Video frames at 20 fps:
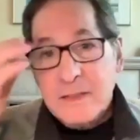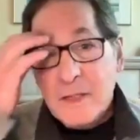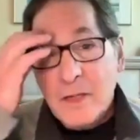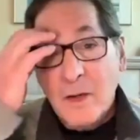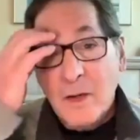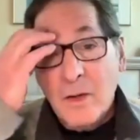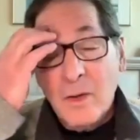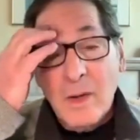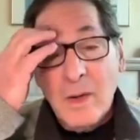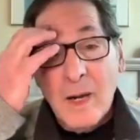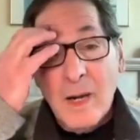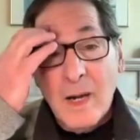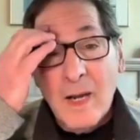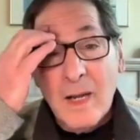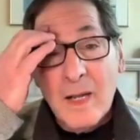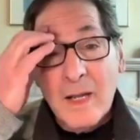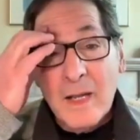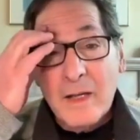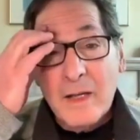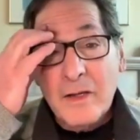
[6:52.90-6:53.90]

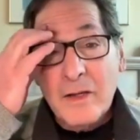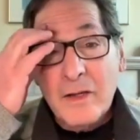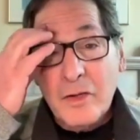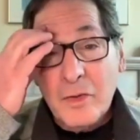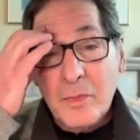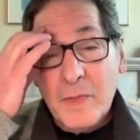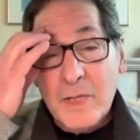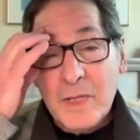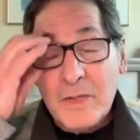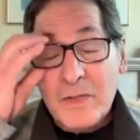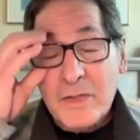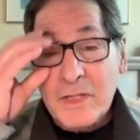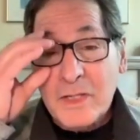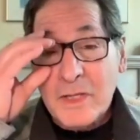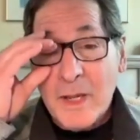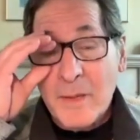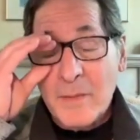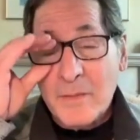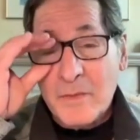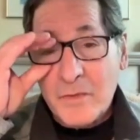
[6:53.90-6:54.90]
So in humans,
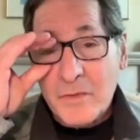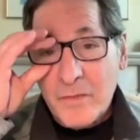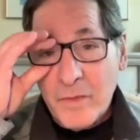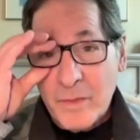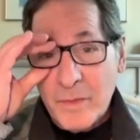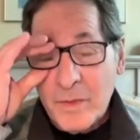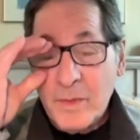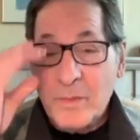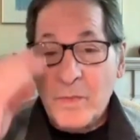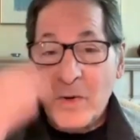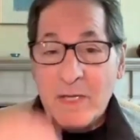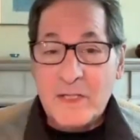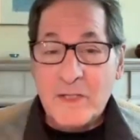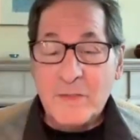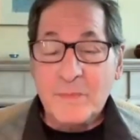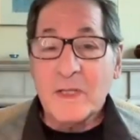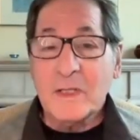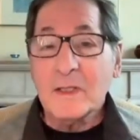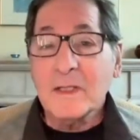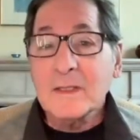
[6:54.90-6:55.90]
it comes from the
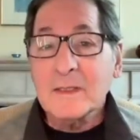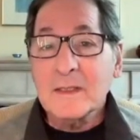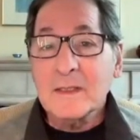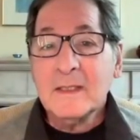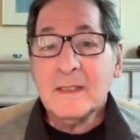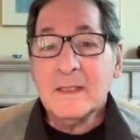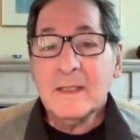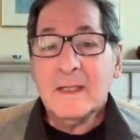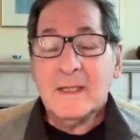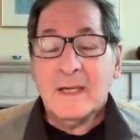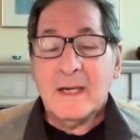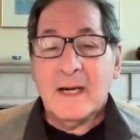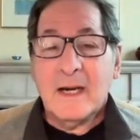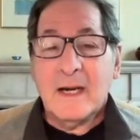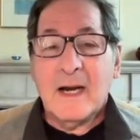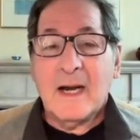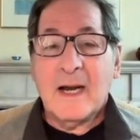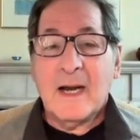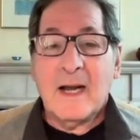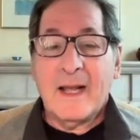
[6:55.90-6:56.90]
breast milk,
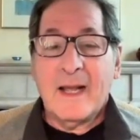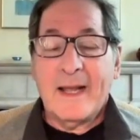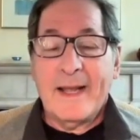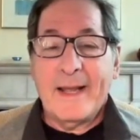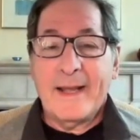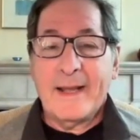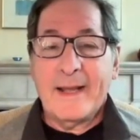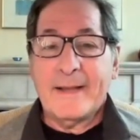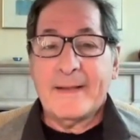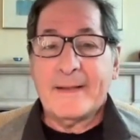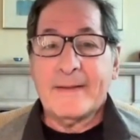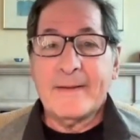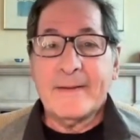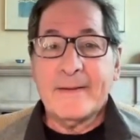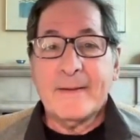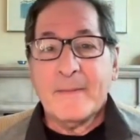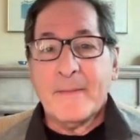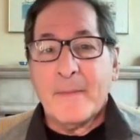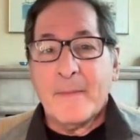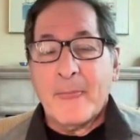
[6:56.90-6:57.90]

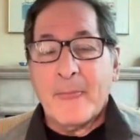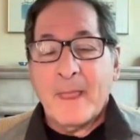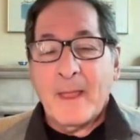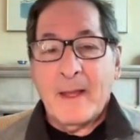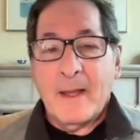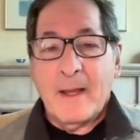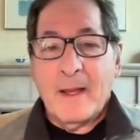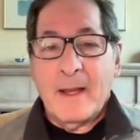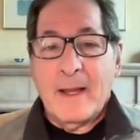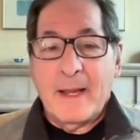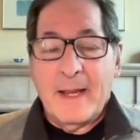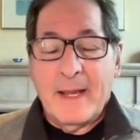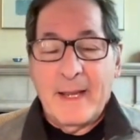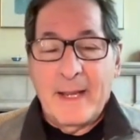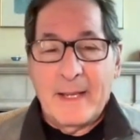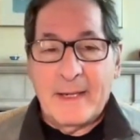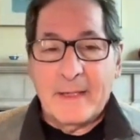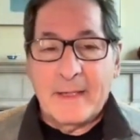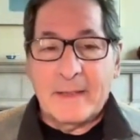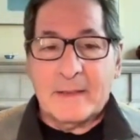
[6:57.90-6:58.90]
and
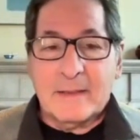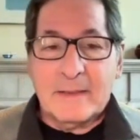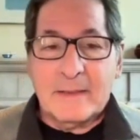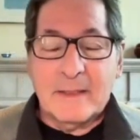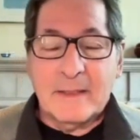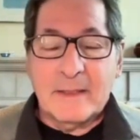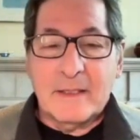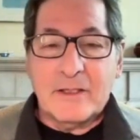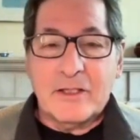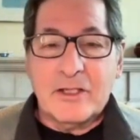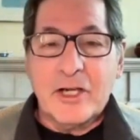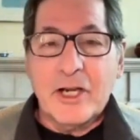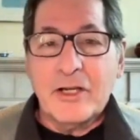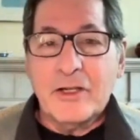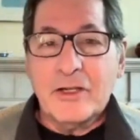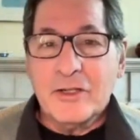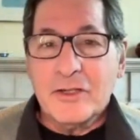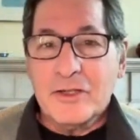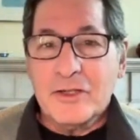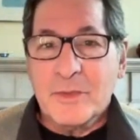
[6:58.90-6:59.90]
it
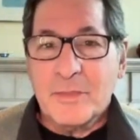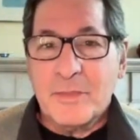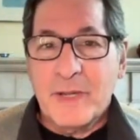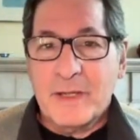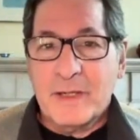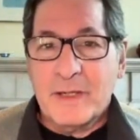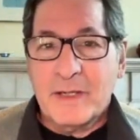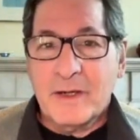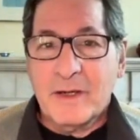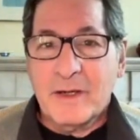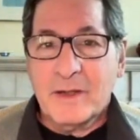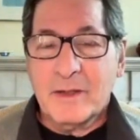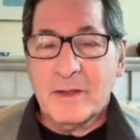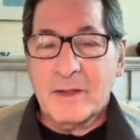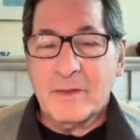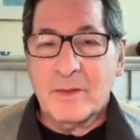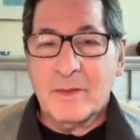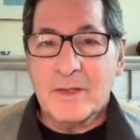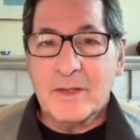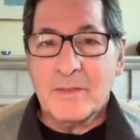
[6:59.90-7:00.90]
changes depending
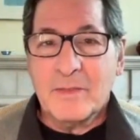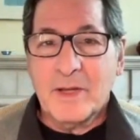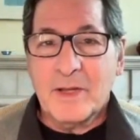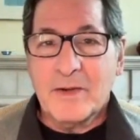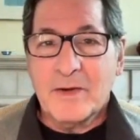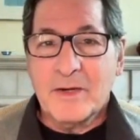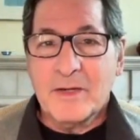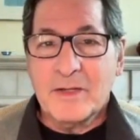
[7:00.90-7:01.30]
on what the mother